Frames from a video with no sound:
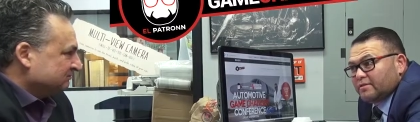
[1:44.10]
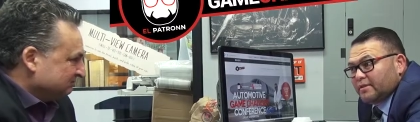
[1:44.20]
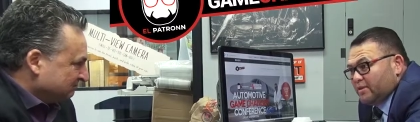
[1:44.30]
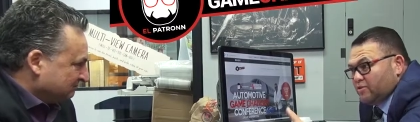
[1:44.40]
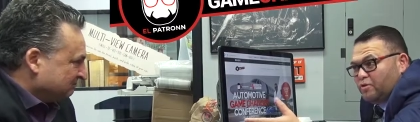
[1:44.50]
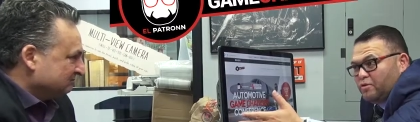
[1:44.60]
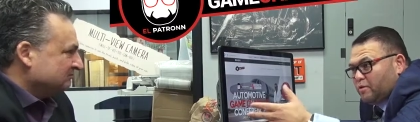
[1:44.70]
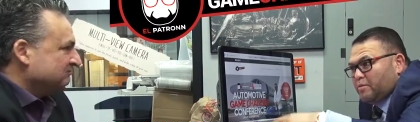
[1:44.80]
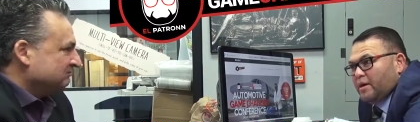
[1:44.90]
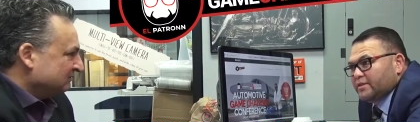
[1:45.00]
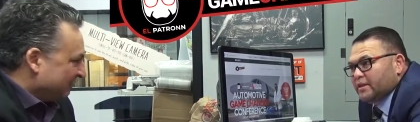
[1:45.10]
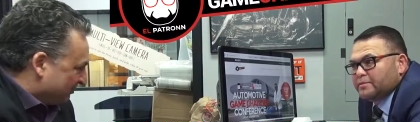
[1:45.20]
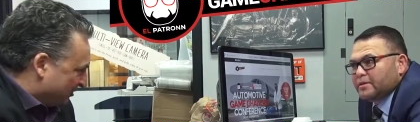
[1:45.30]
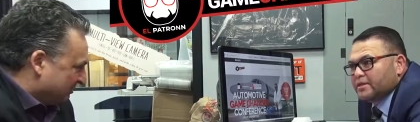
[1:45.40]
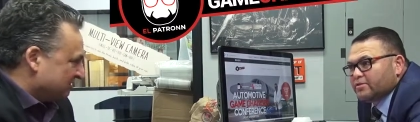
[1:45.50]
Speaker 1: Now you know who LeBron James
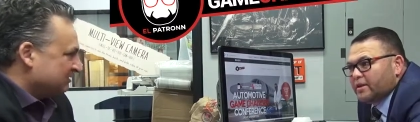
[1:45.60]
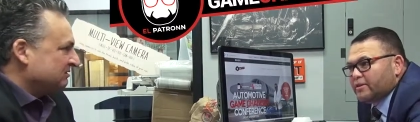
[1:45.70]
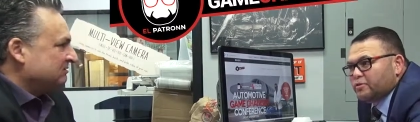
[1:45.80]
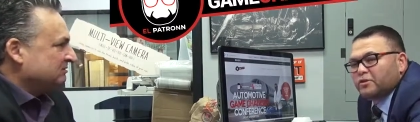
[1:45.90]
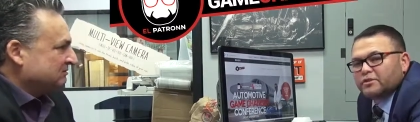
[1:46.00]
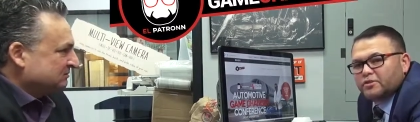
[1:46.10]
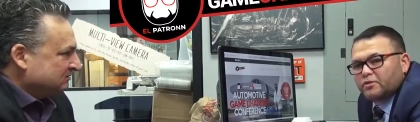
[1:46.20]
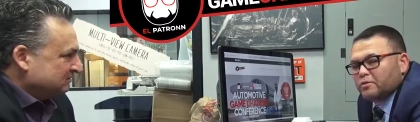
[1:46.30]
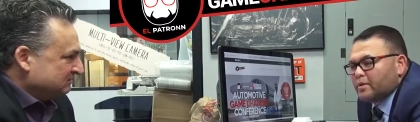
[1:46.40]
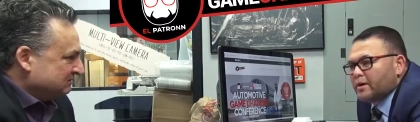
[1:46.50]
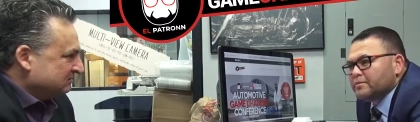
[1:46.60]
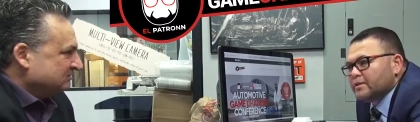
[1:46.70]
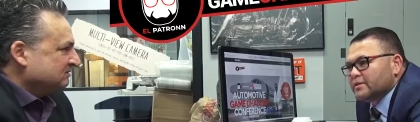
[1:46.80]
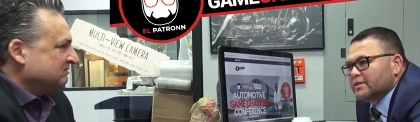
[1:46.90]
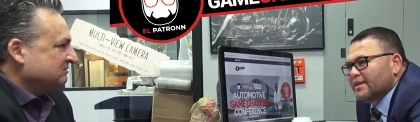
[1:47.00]
is, right? Who doesn't know who LeBron
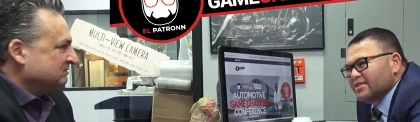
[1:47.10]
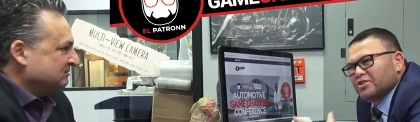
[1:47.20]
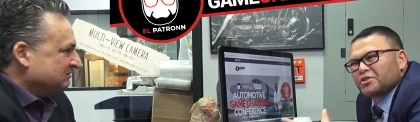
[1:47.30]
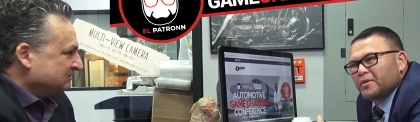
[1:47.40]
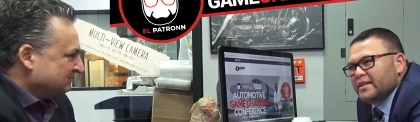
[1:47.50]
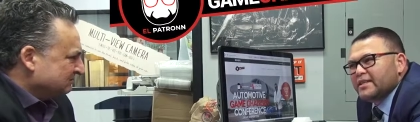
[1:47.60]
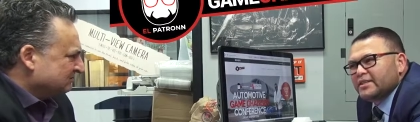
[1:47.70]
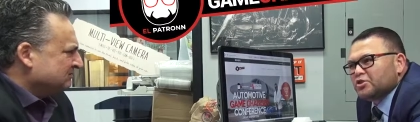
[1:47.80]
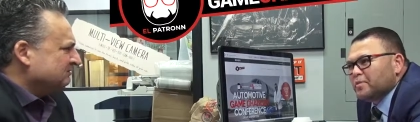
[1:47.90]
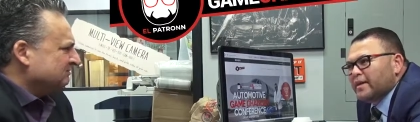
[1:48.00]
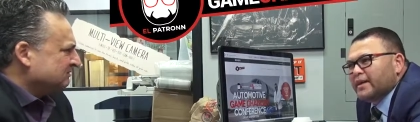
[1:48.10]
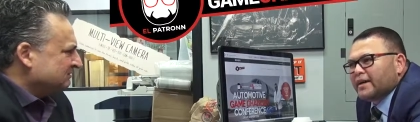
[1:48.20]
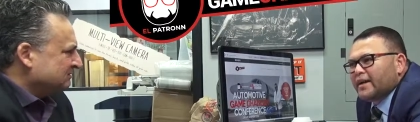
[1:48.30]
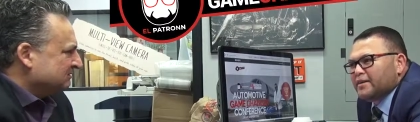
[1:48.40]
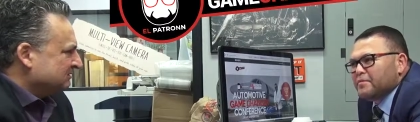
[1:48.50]
James is? Doesn't really need to spend
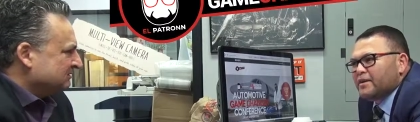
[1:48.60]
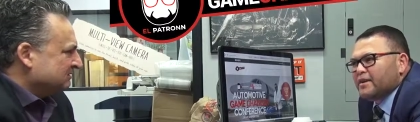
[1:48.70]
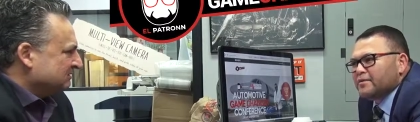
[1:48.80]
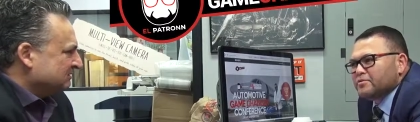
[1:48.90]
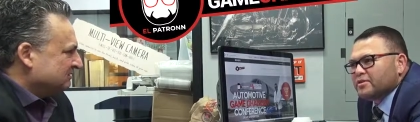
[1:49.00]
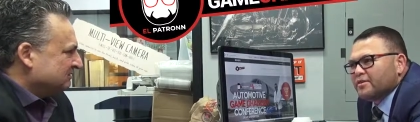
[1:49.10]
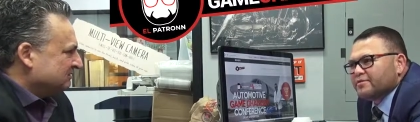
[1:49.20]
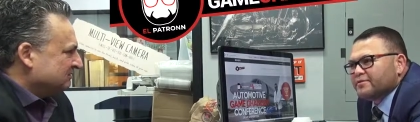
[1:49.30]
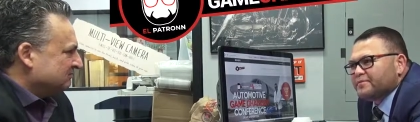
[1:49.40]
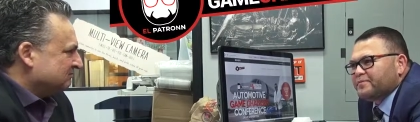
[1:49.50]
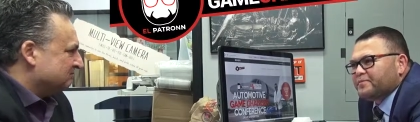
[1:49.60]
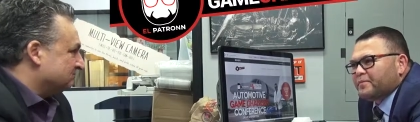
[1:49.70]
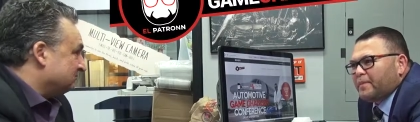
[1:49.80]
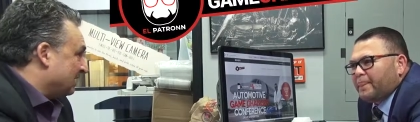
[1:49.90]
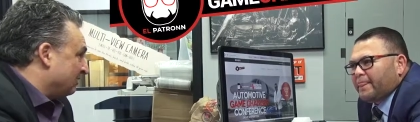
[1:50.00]
that kind of money on himself.
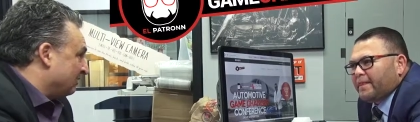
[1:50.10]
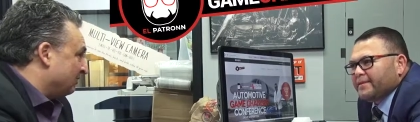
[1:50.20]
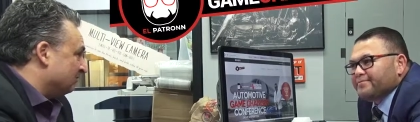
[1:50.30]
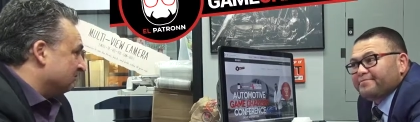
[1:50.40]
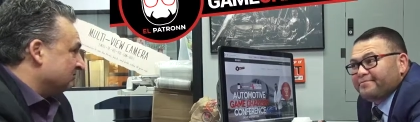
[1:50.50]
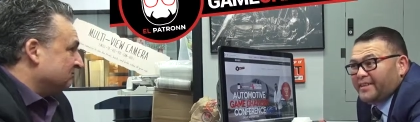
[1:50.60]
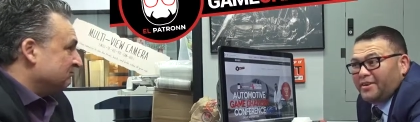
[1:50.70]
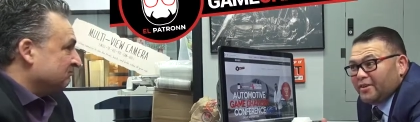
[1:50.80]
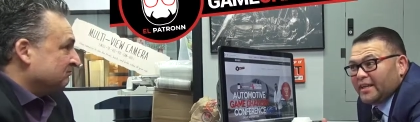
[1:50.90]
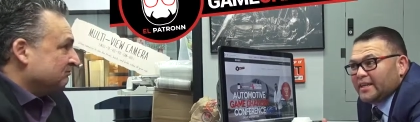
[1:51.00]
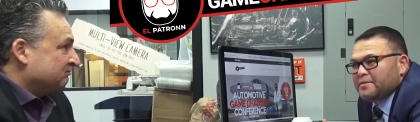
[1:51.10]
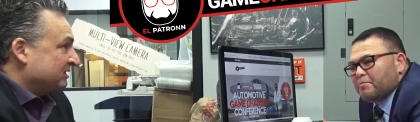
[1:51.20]
I don't know. Not really,